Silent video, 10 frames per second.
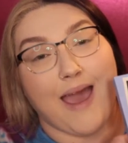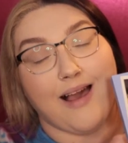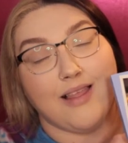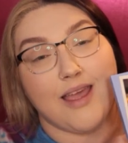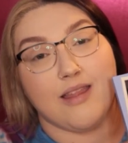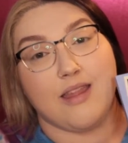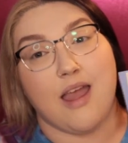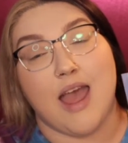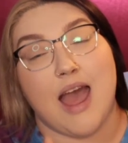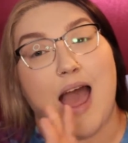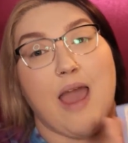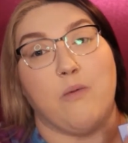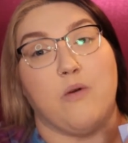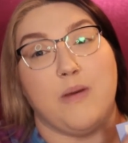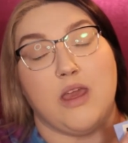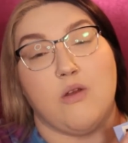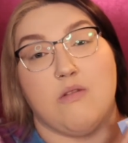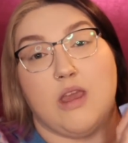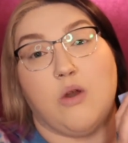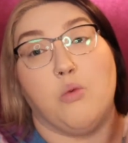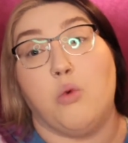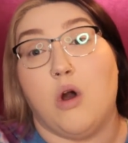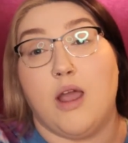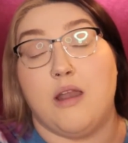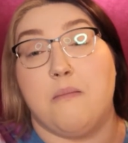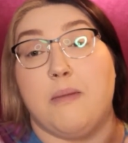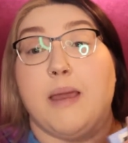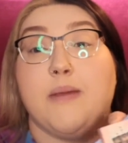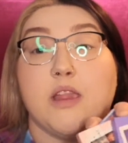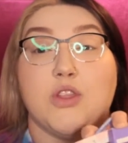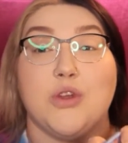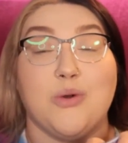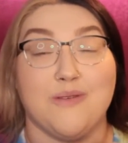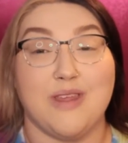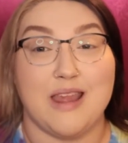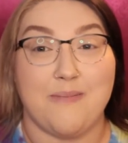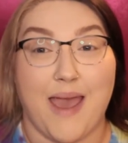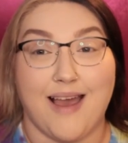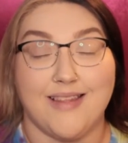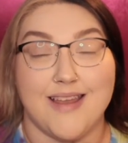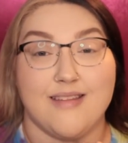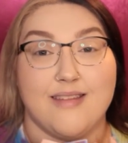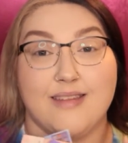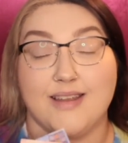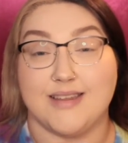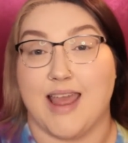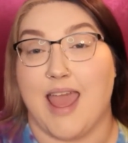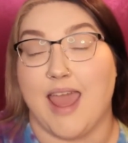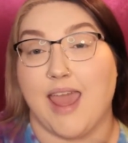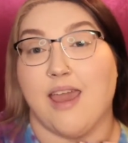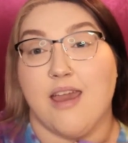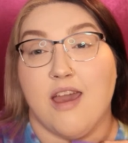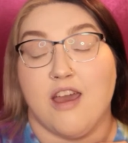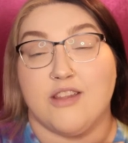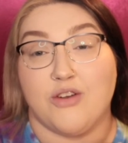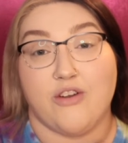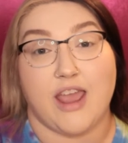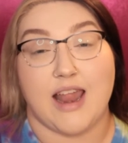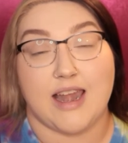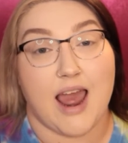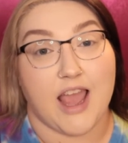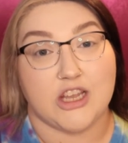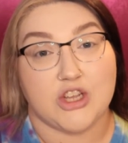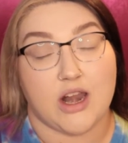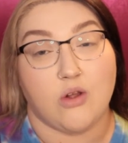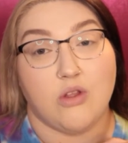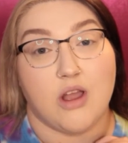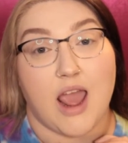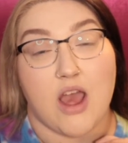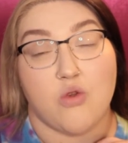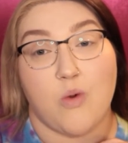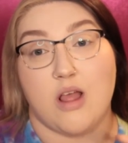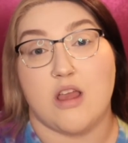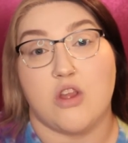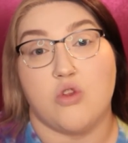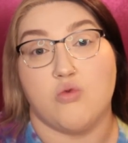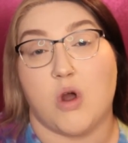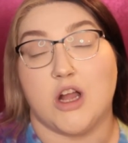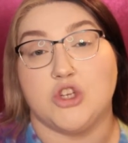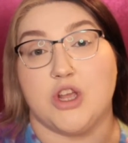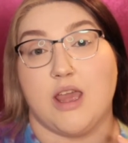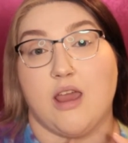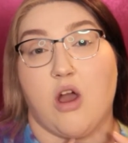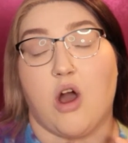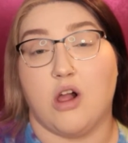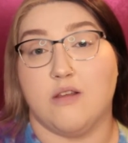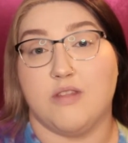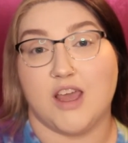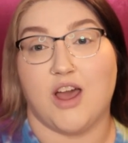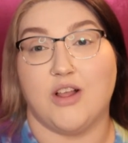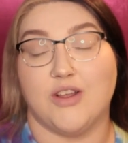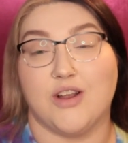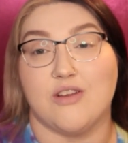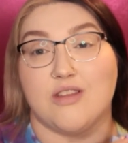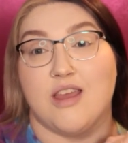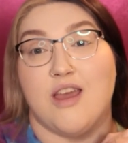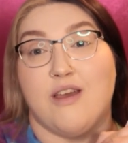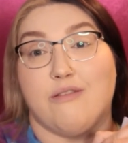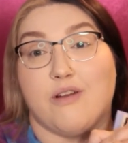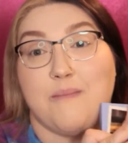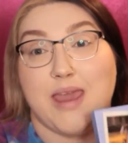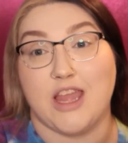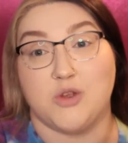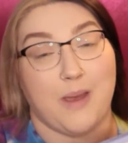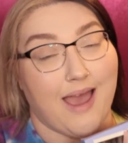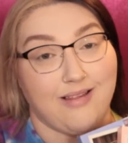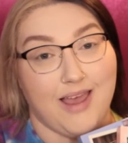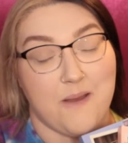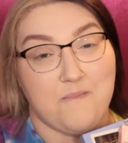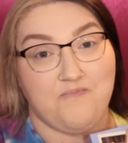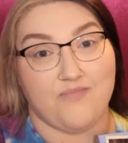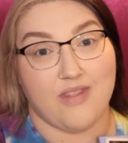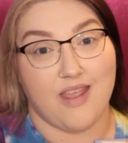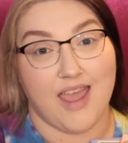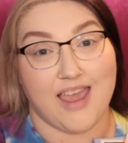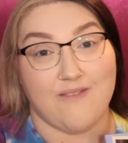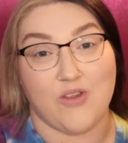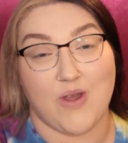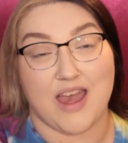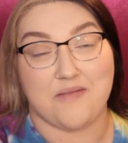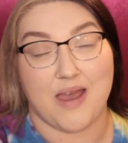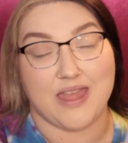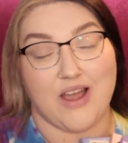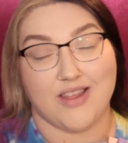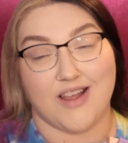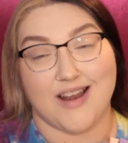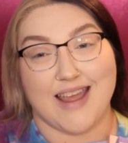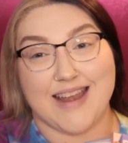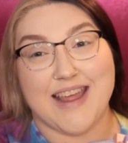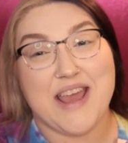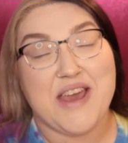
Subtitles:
palettes. I will be using one, maybe two of these palettes today to create an eyeshadow look, as well as swatching all of the colors from each palette and giving you guys my thoughts on it.